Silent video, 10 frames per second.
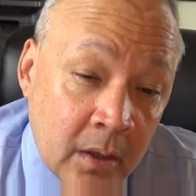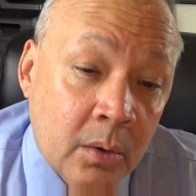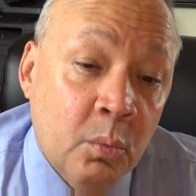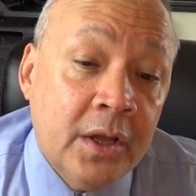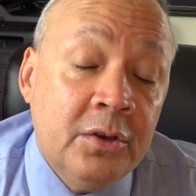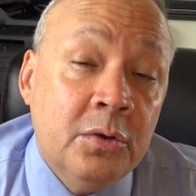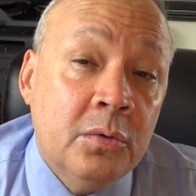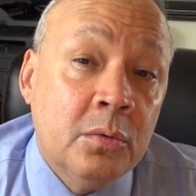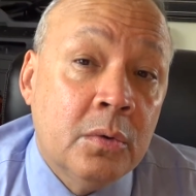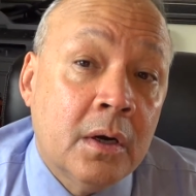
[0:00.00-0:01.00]
when
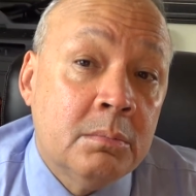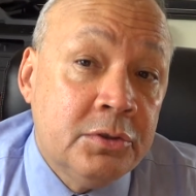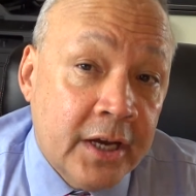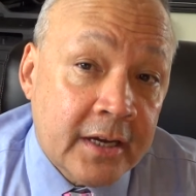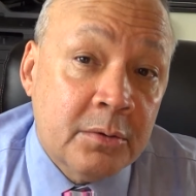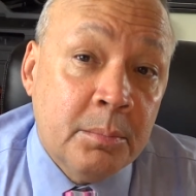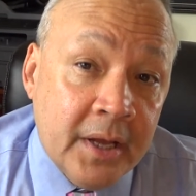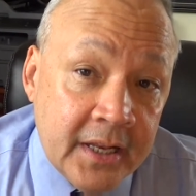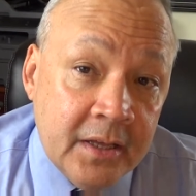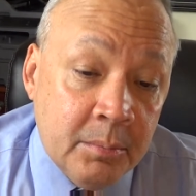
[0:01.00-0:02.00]
you object
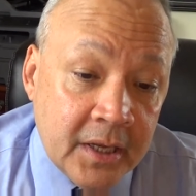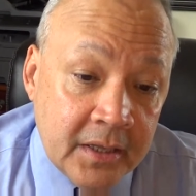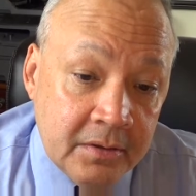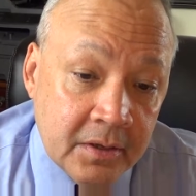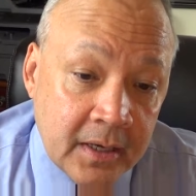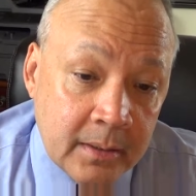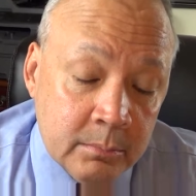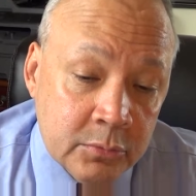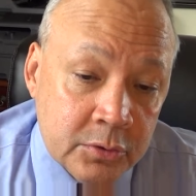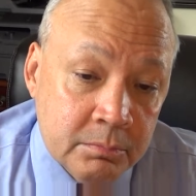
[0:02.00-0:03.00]
many
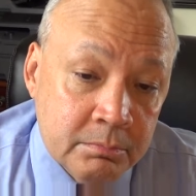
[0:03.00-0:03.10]
times.